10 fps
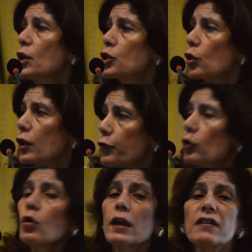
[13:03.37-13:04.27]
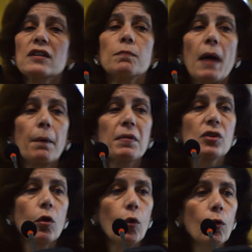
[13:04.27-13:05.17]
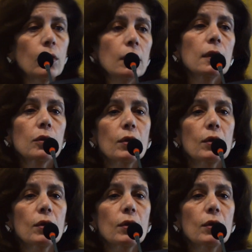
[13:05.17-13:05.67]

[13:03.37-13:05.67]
So if you look at this map as a whole,